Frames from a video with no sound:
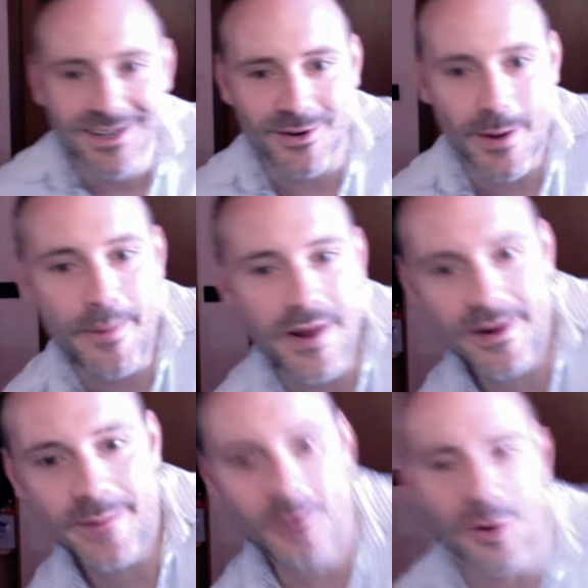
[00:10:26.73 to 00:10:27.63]
parry
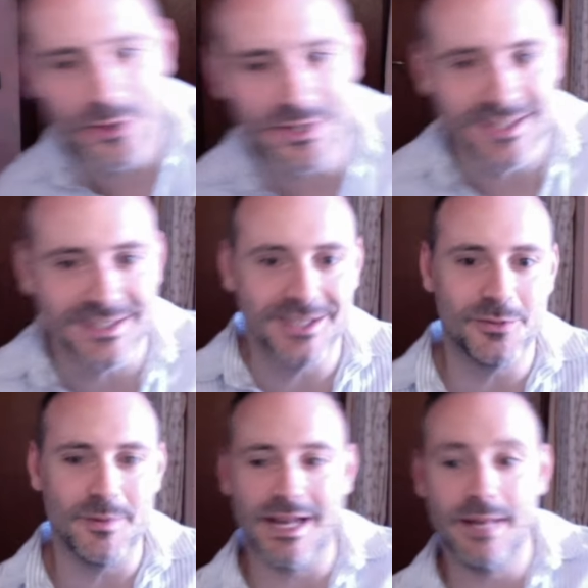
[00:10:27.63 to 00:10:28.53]
post to
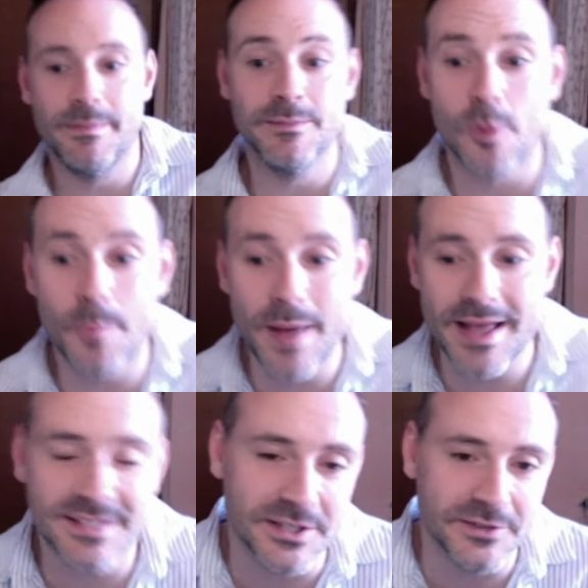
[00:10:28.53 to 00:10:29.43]
be a little bit more
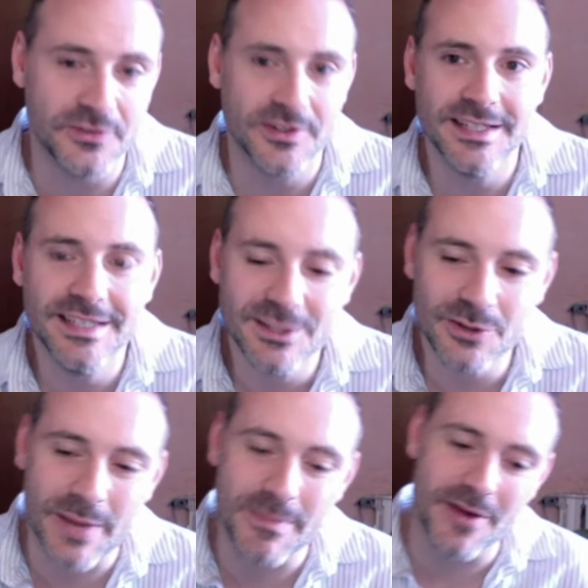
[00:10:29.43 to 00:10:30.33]
passive. So it
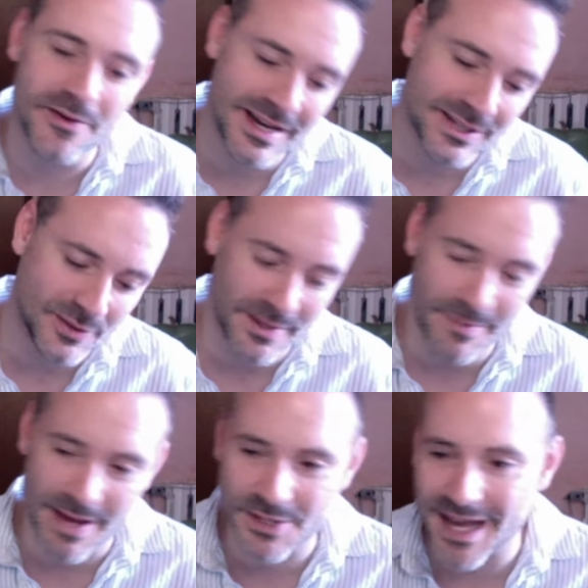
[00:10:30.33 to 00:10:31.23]
can be a really tricky
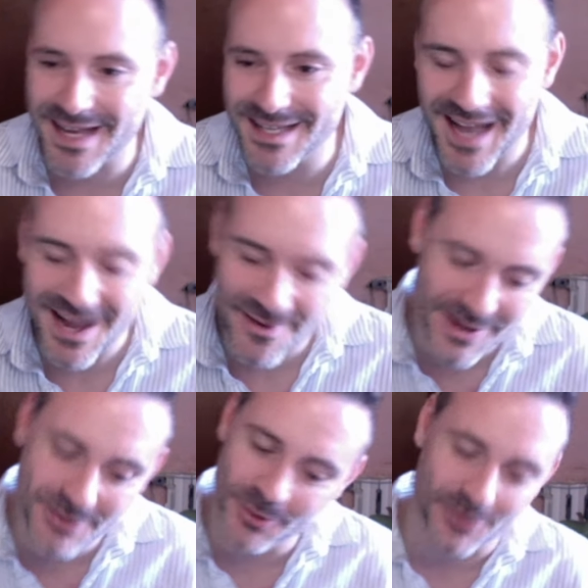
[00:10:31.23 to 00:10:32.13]
match. I really
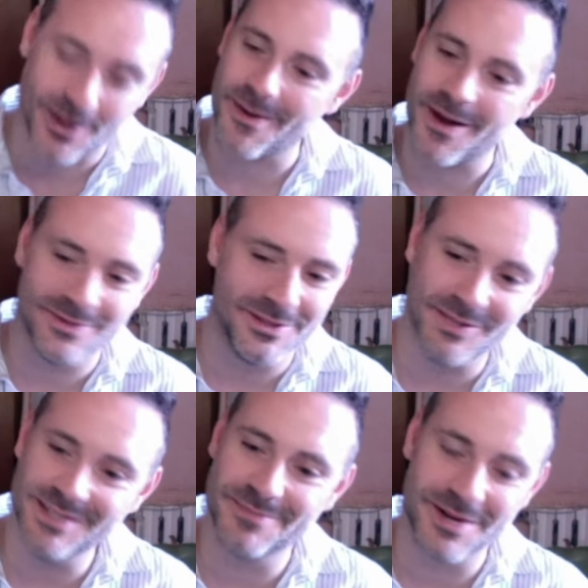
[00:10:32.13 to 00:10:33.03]
don't know.
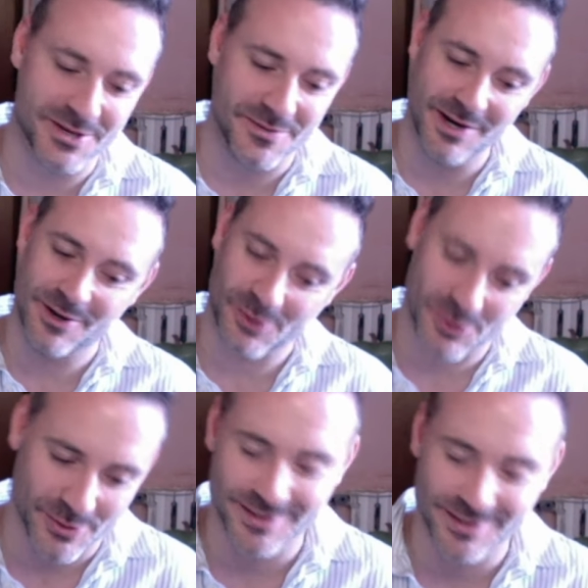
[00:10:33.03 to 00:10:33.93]
This match, I'm really not
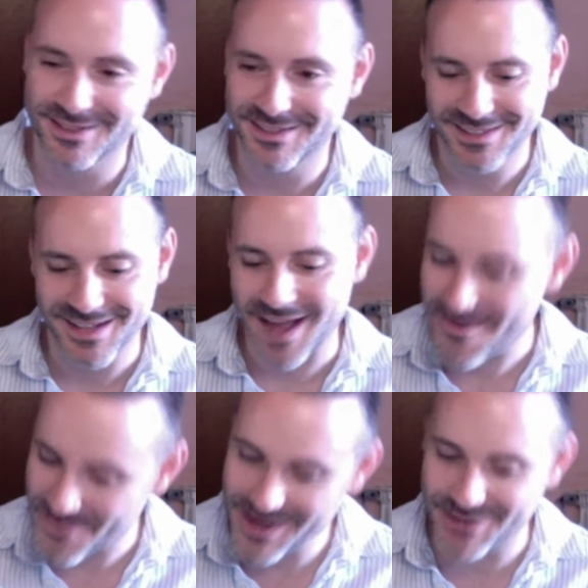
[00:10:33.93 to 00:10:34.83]
sure. I'm
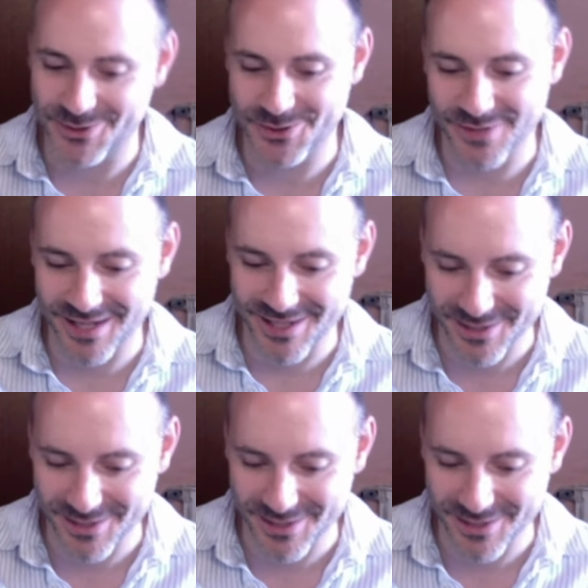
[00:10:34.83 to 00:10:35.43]
really not sure, actually.